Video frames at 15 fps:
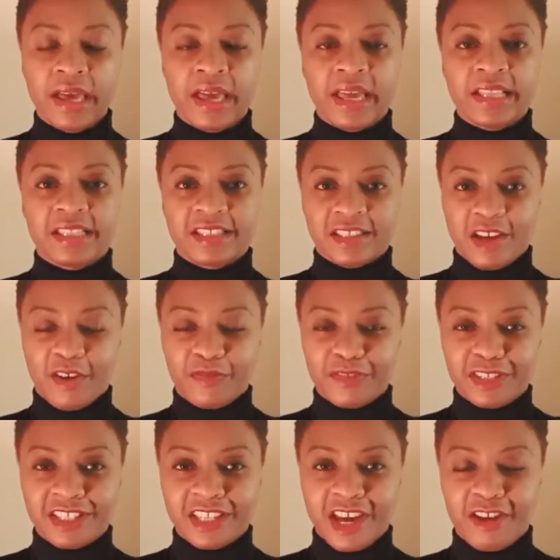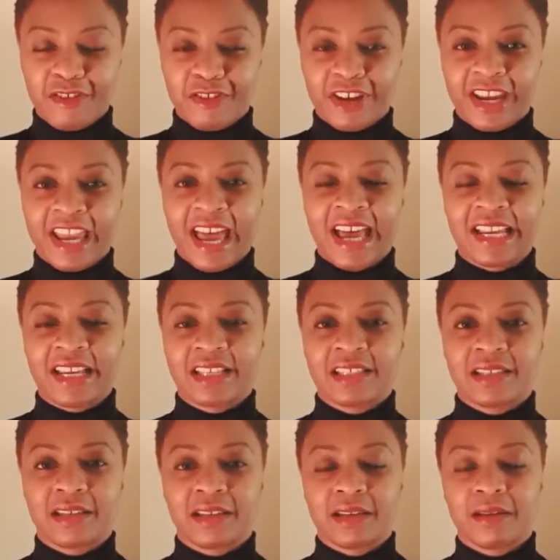and self-discovery, and as
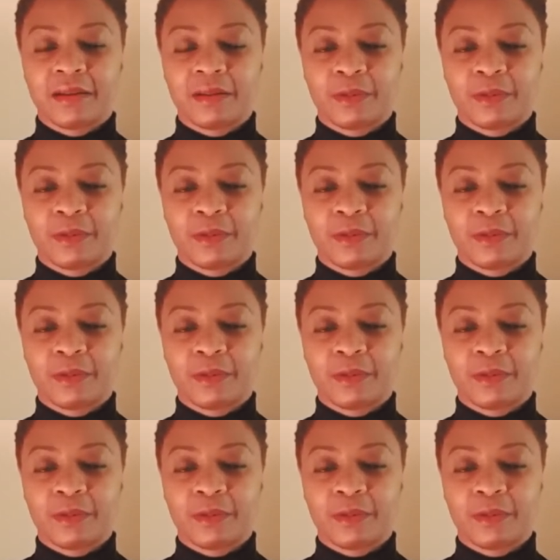a